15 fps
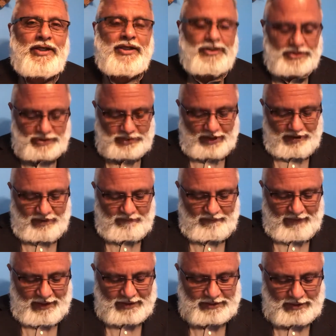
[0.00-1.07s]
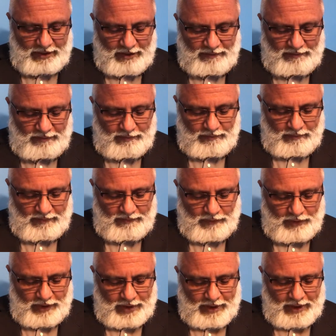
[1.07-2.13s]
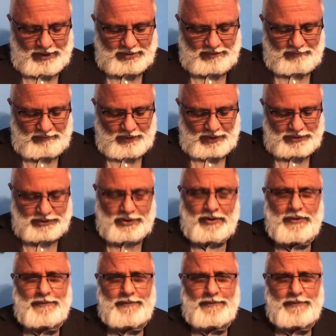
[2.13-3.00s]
His steadfast love before the kings of Persia.